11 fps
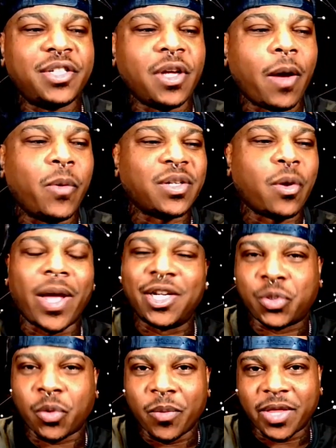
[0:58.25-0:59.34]
so I wasn't quite
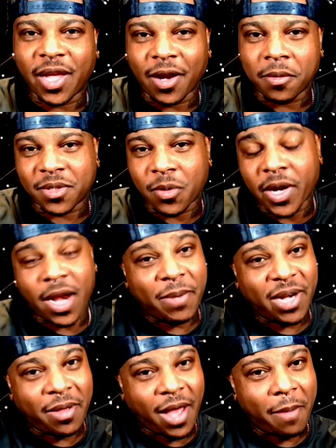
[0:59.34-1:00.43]
sure what the hell I was doing, and I'm
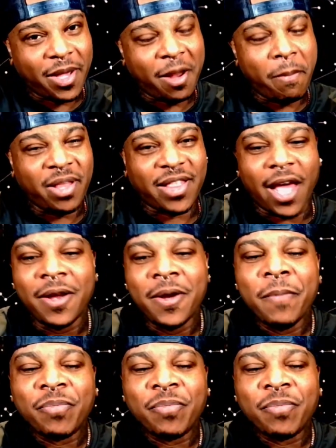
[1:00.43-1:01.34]
gonna admit that.